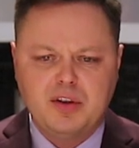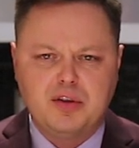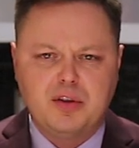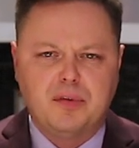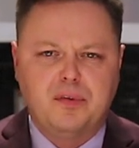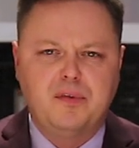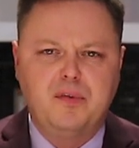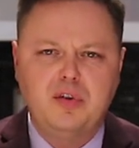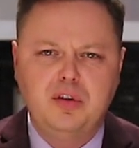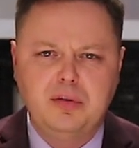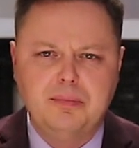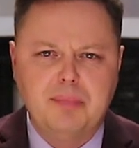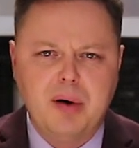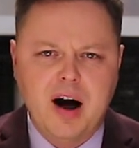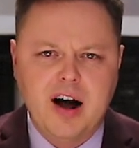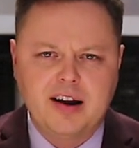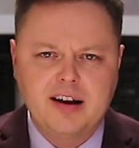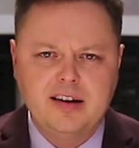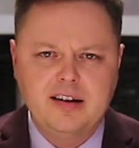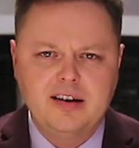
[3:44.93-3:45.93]
the
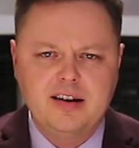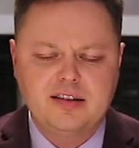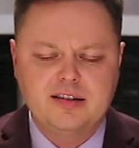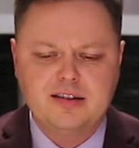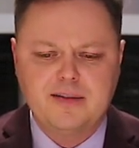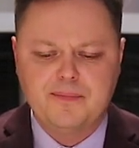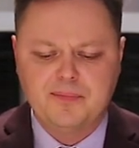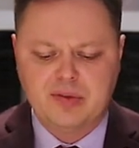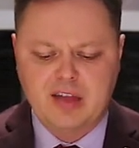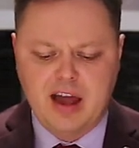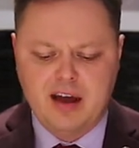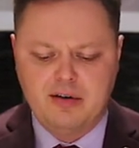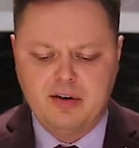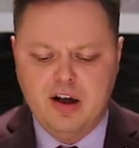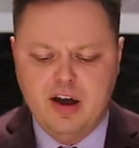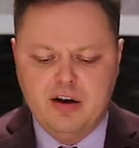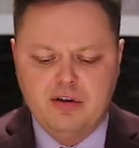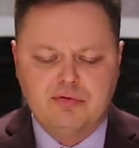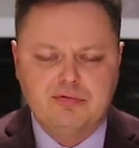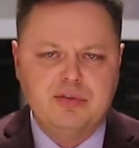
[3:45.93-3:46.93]
full-bodiedness, that
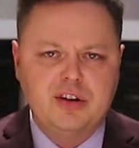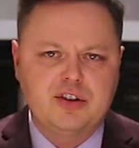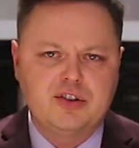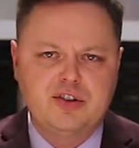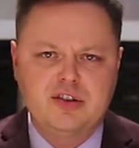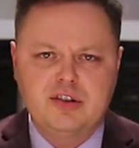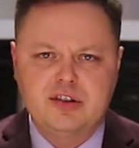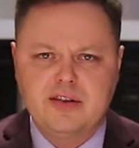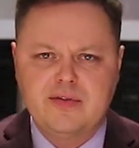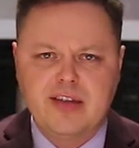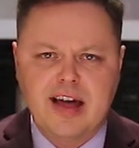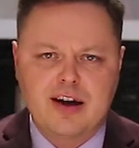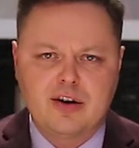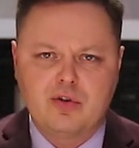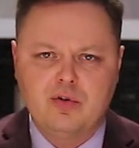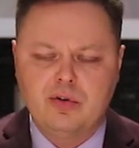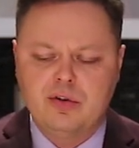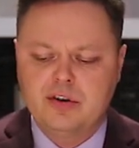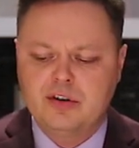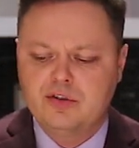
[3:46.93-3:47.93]
richness of
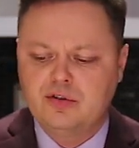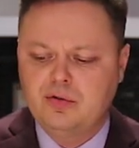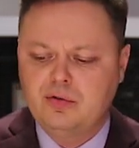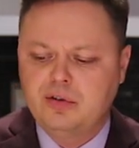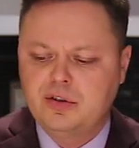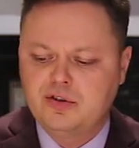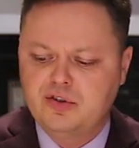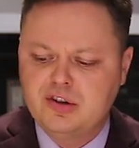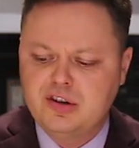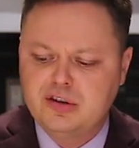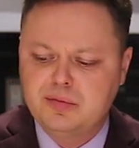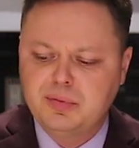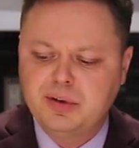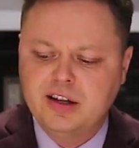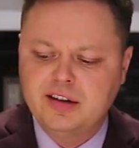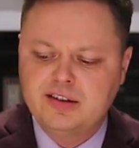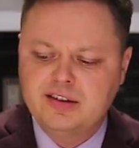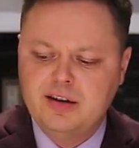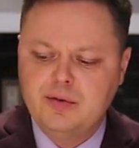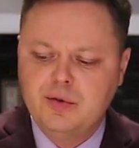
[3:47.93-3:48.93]
that gorgonzola cheese, but
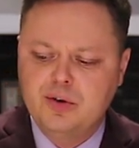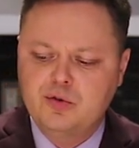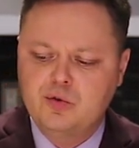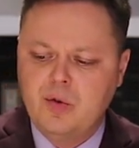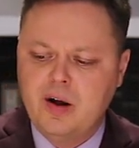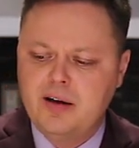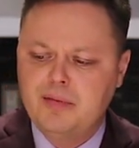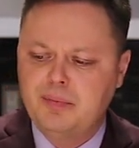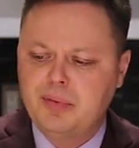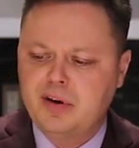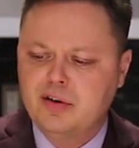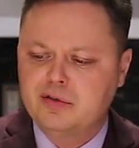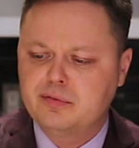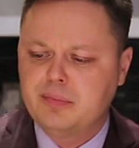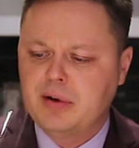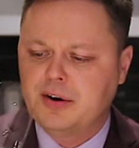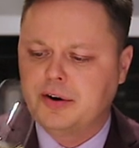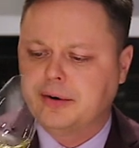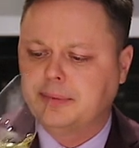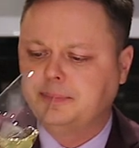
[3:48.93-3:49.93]
let's see which wine pairs
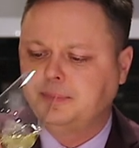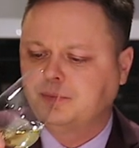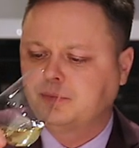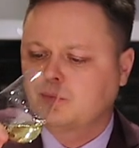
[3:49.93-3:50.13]
better.